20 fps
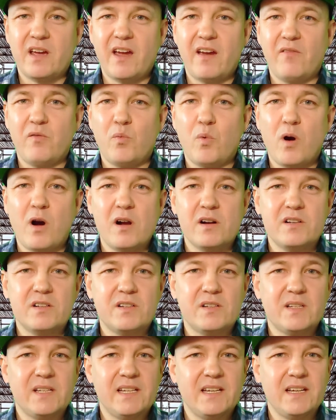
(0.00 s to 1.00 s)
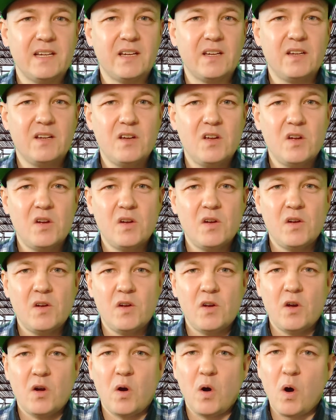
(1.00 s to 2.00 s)
I've watched like
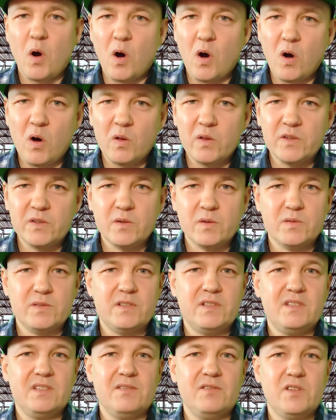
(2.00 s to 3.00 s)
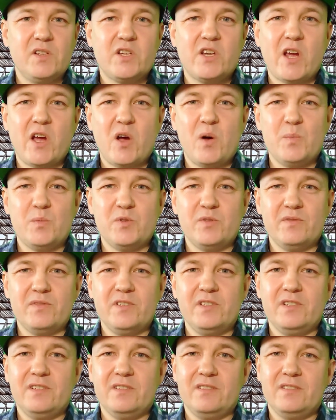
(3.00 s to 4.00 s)
all the old Stephen Chow
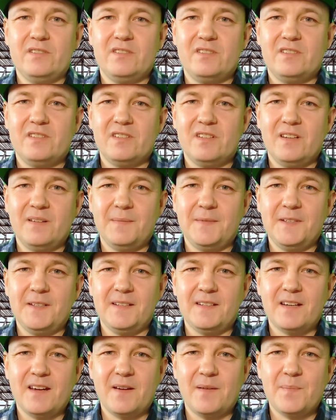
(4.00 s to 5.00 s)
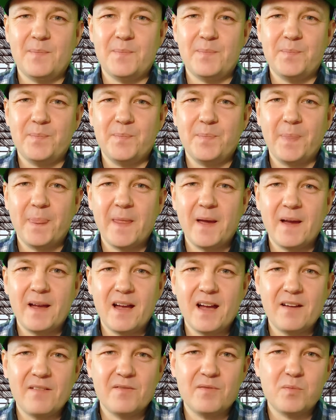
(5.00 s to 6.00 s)
movies. I mean, I've,
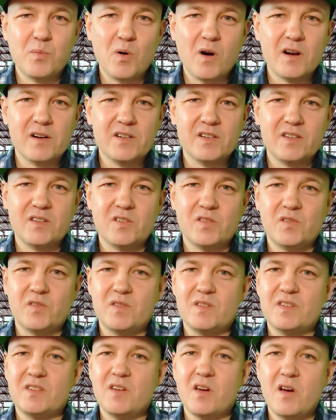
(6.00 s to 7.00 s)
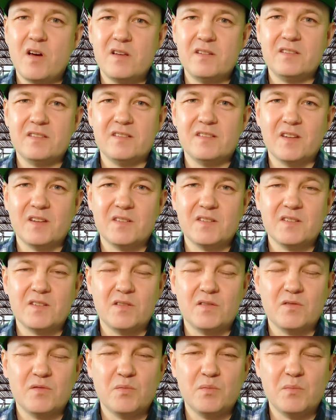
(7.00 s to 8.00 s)
I've watched tons and tons
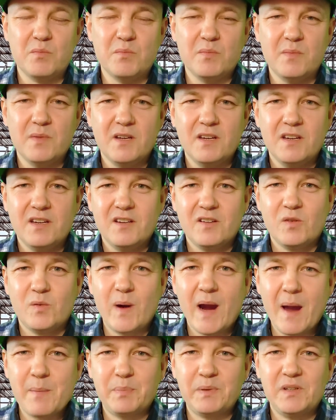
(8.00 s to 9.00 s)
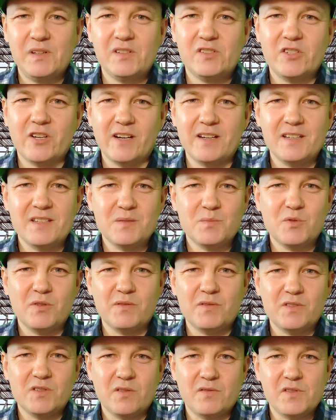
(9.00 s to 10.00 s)
of crappy Chinese
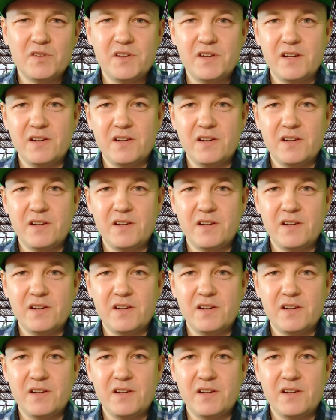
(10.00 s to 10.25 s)
movies over the